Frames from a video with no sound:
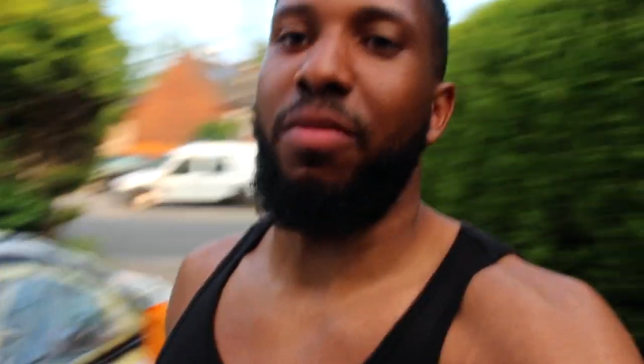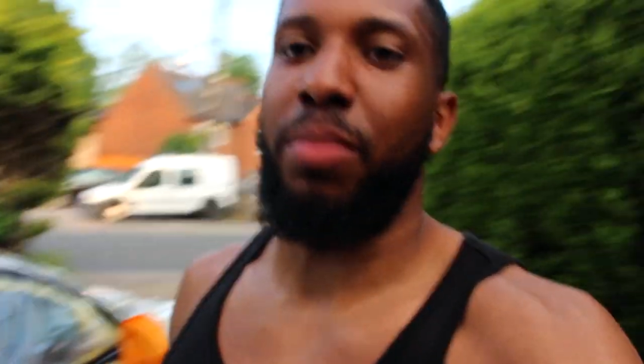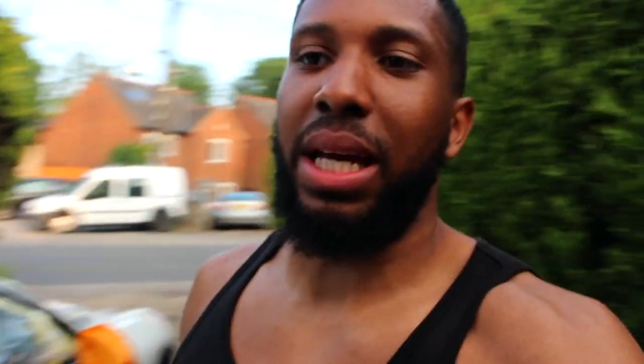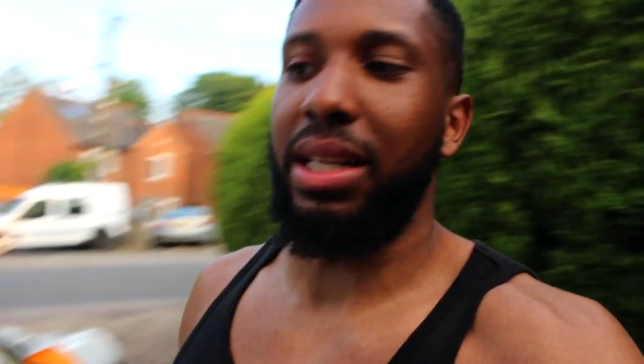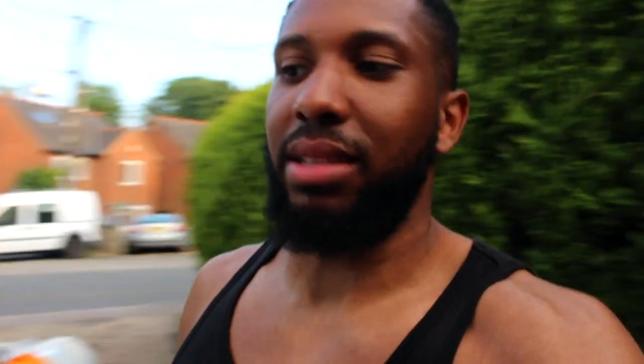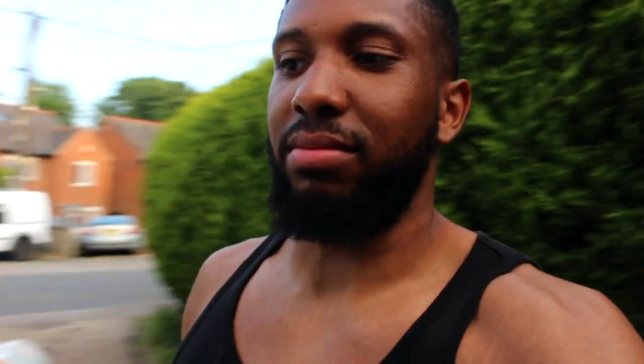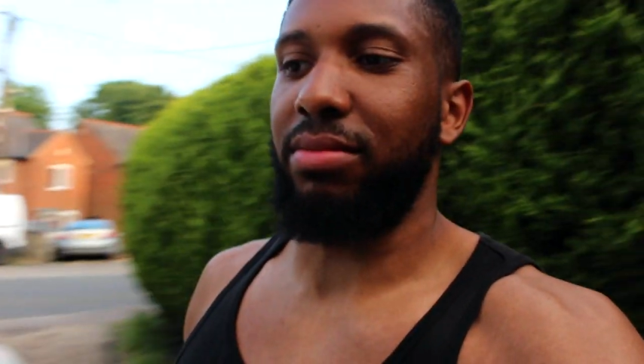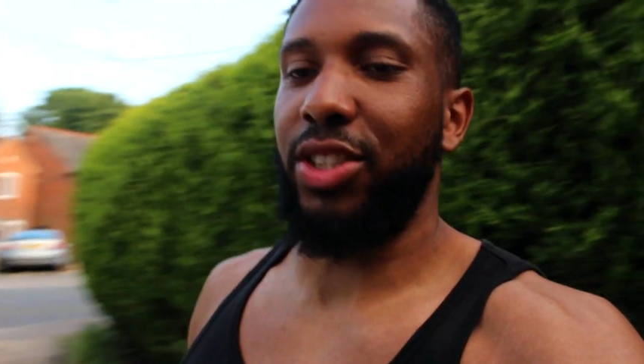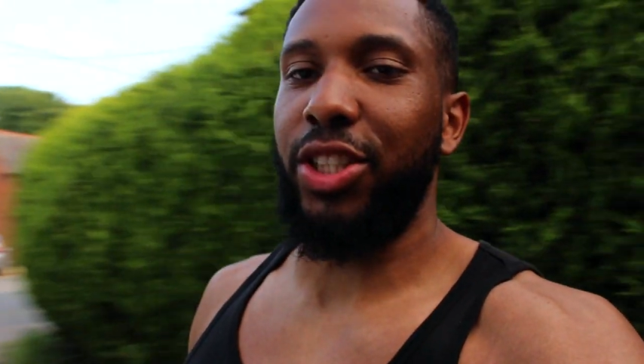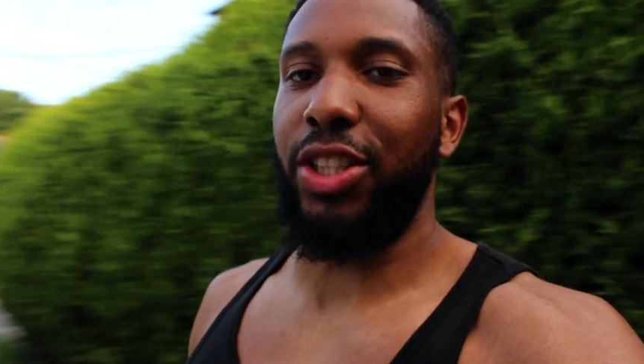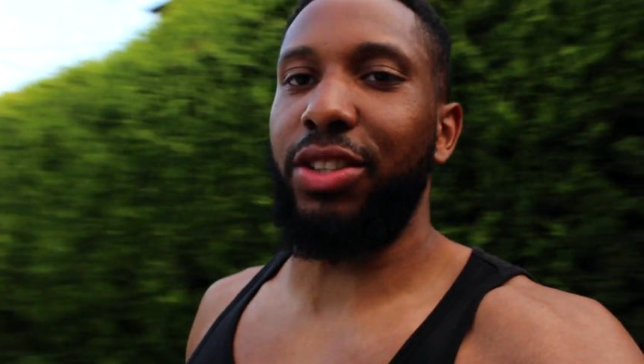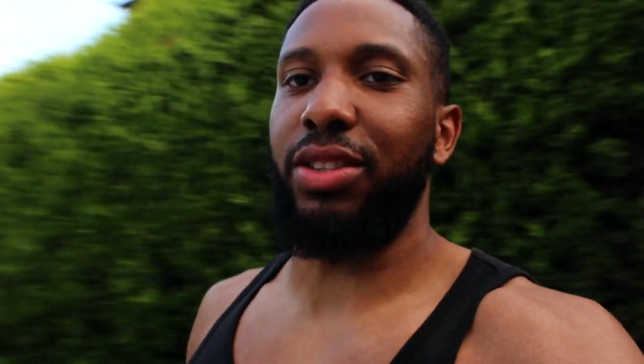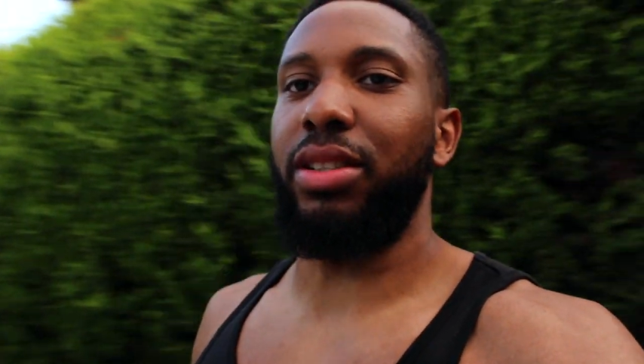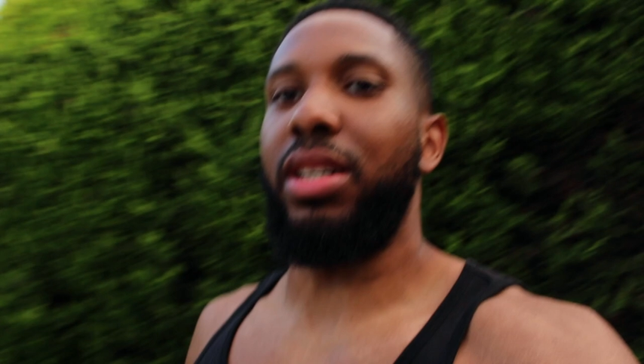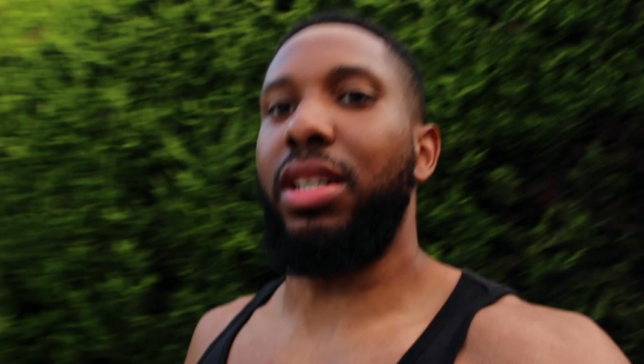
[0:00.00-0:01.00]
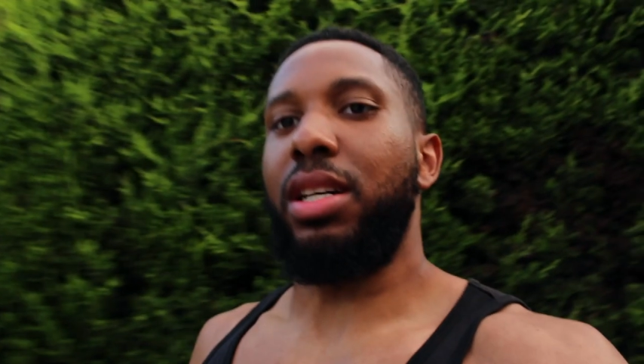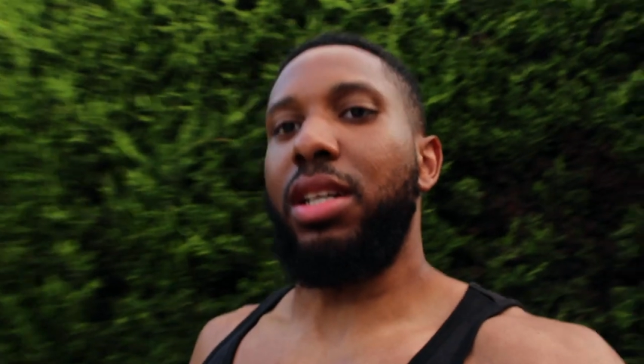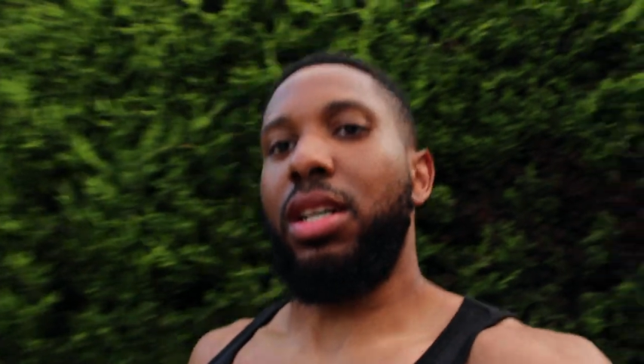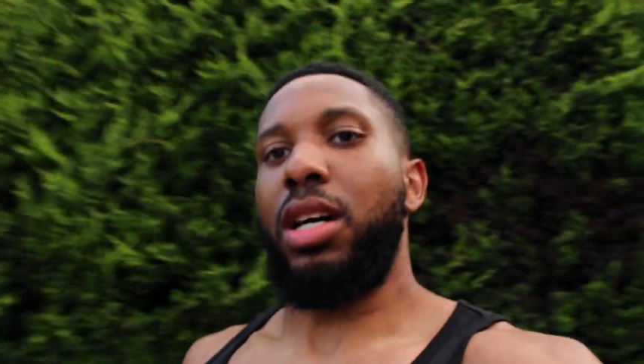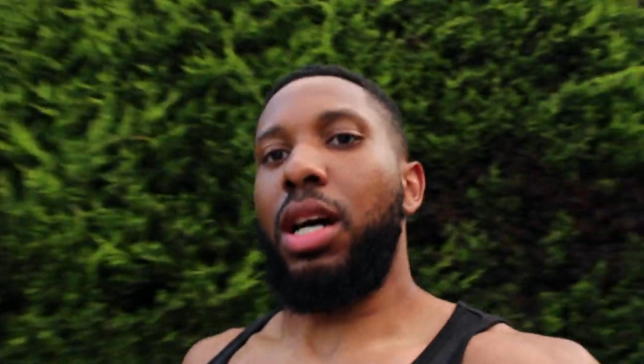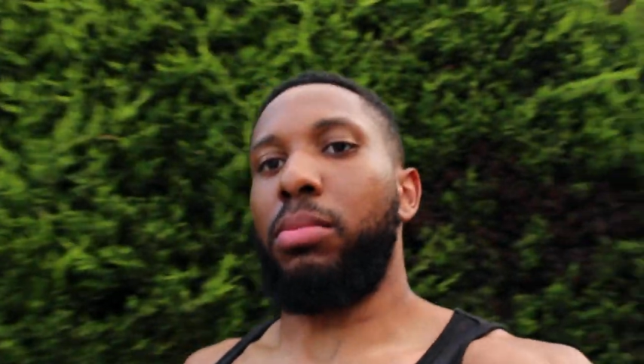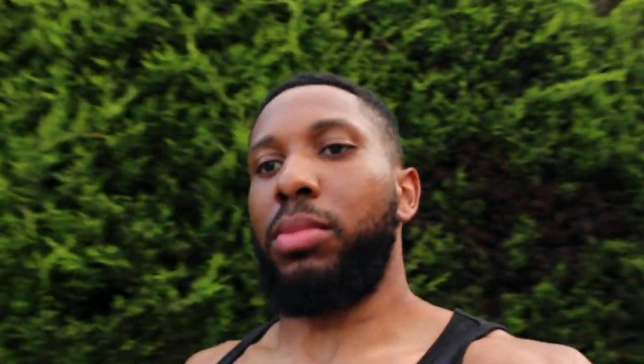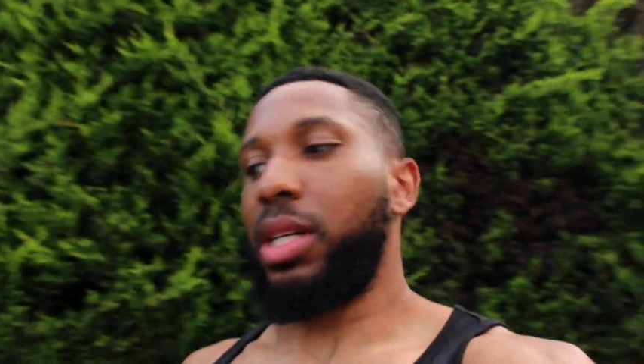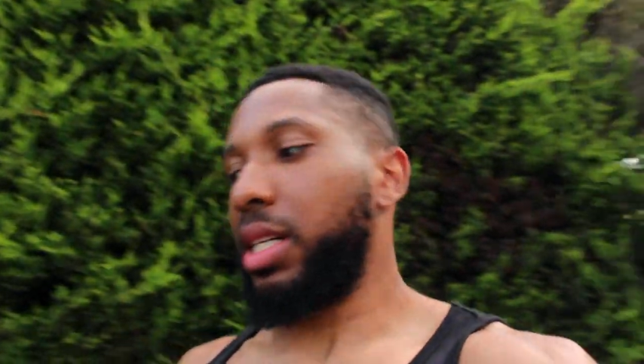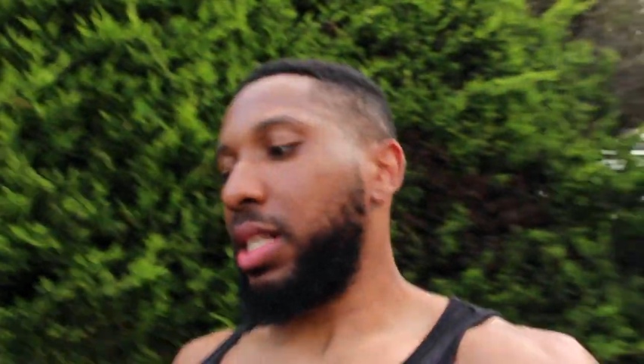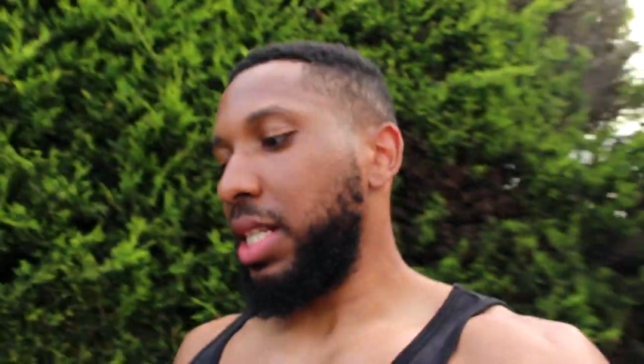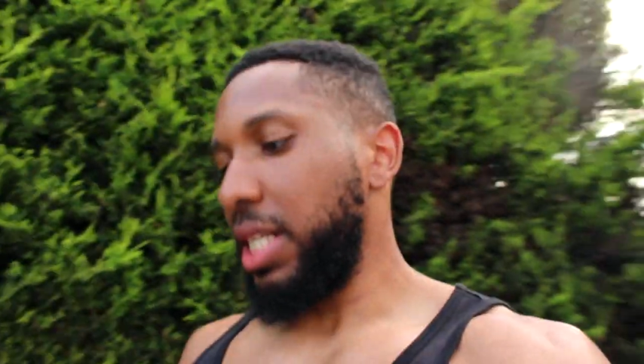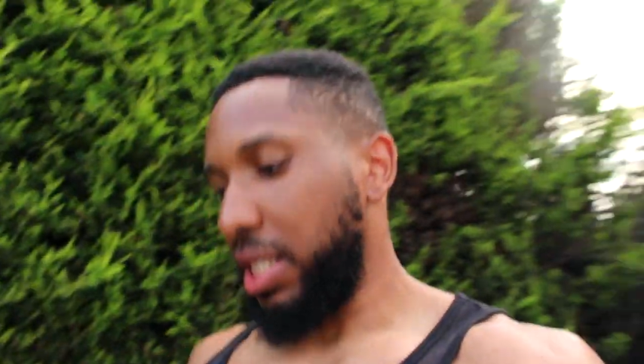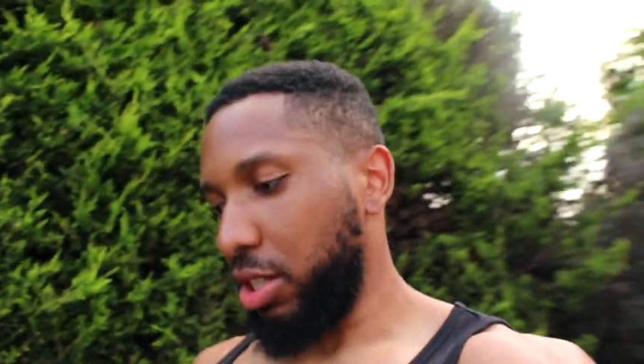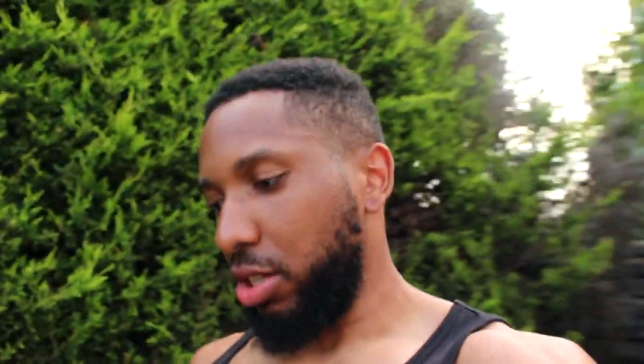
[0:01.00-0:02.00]
out of paint. So I'm gonna
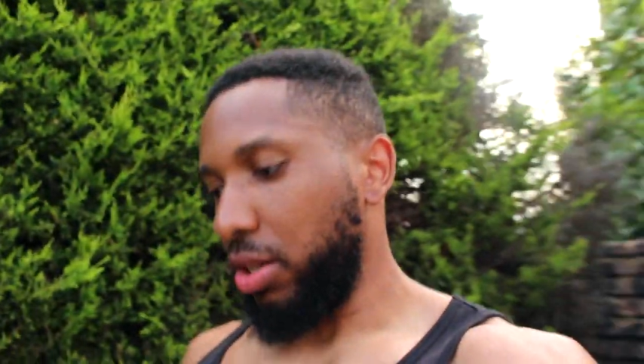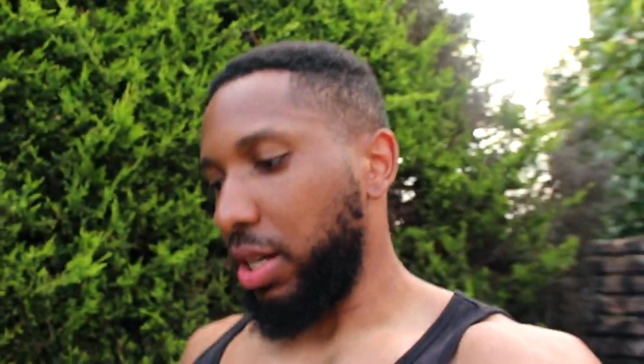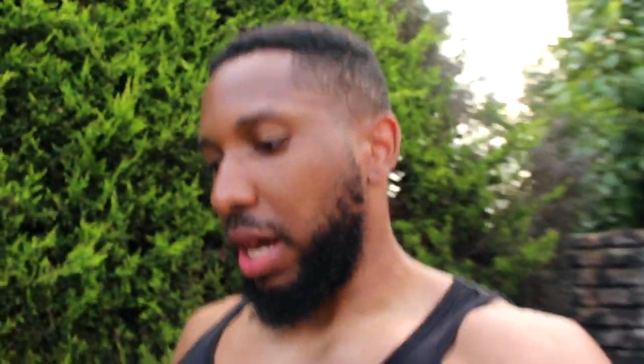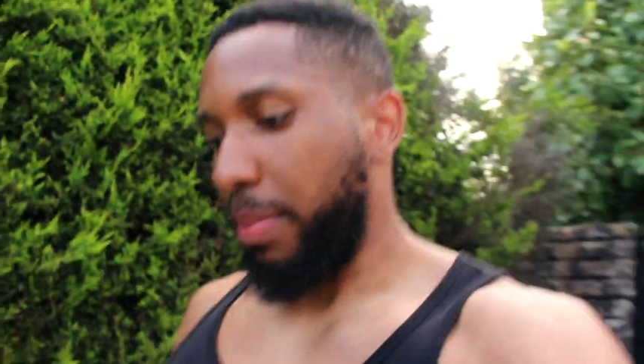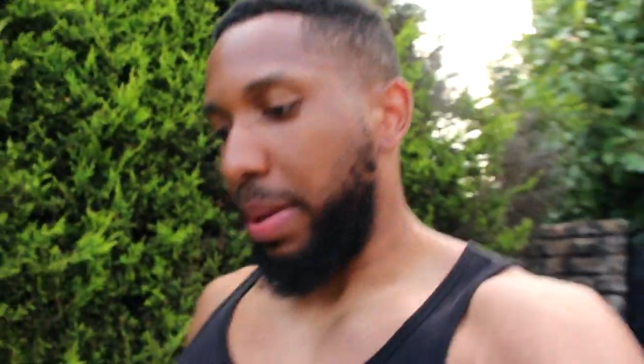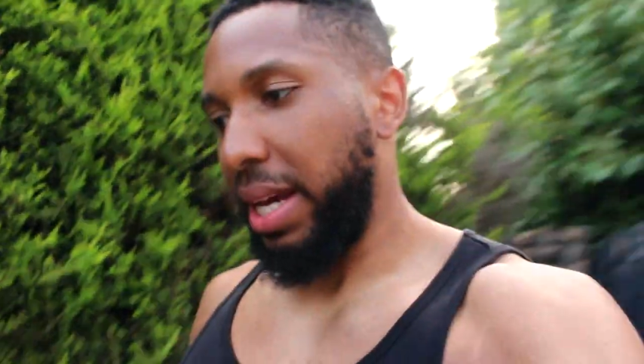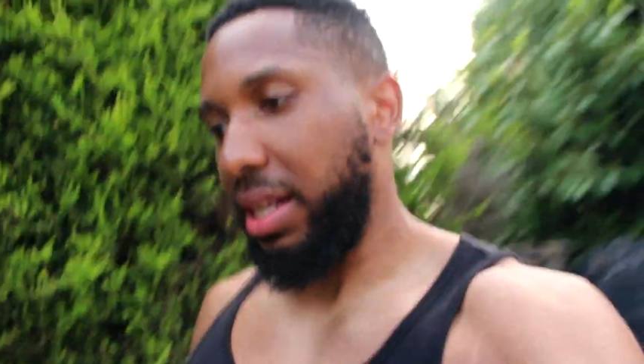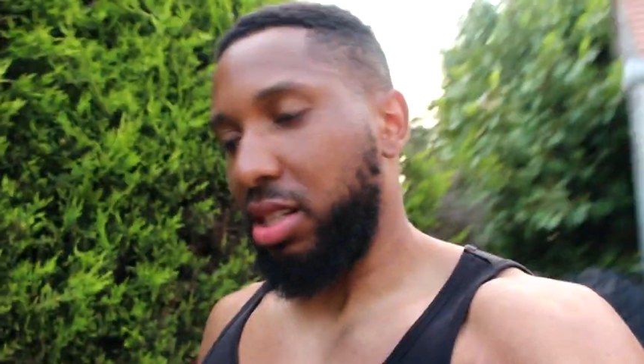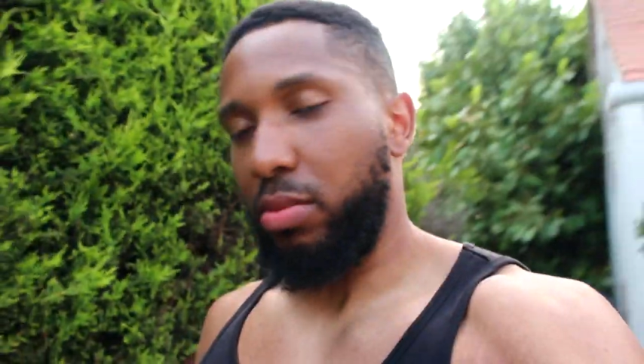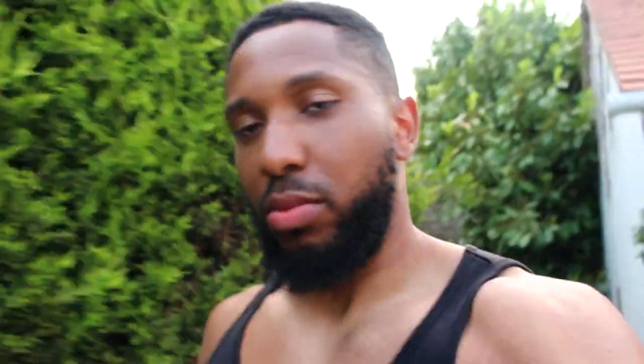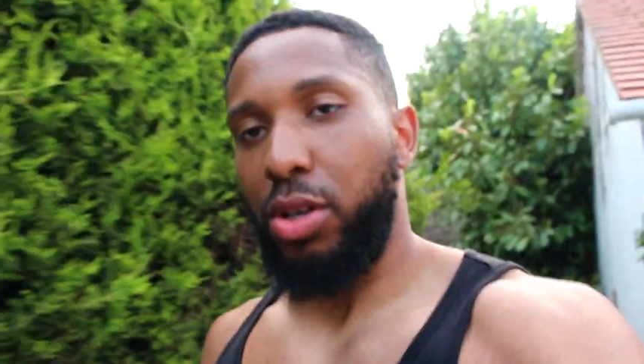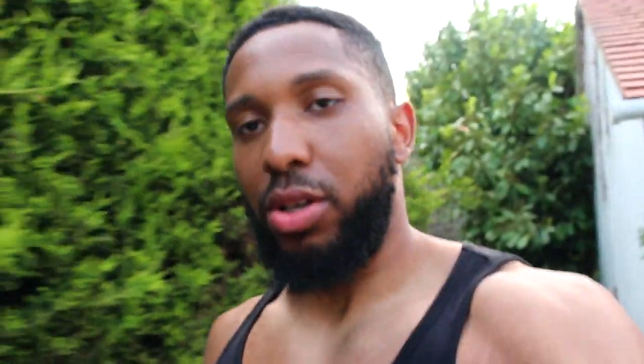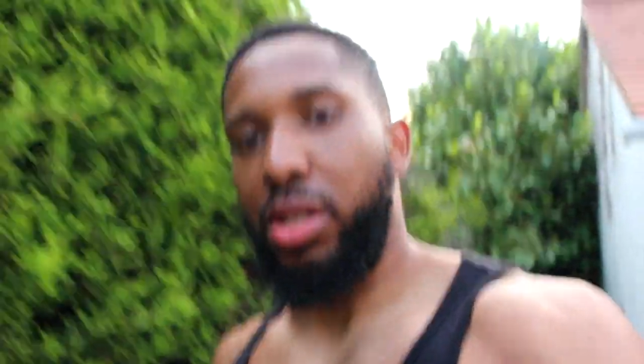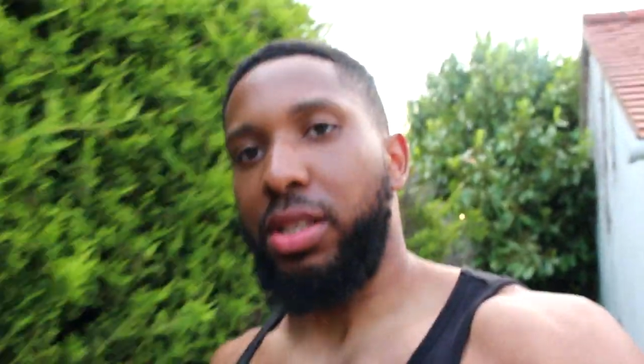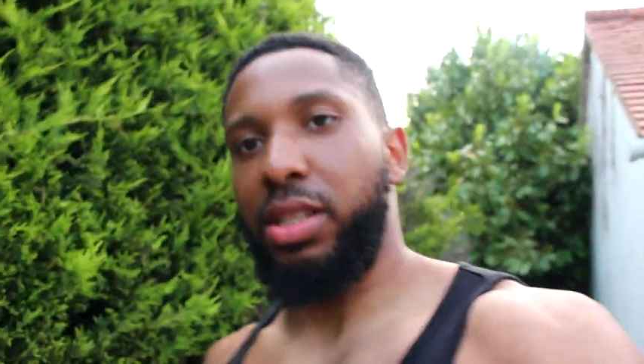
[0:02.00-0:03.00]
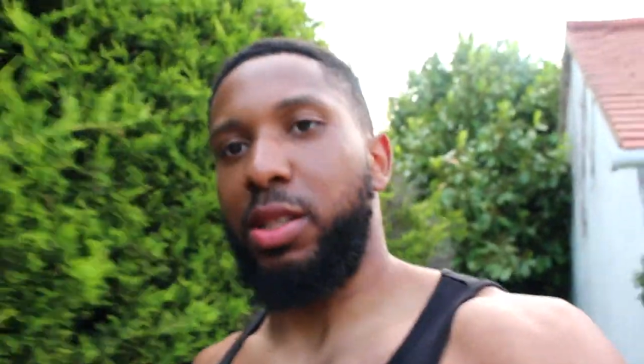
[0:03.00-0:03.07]
need to go get paint tomorrow.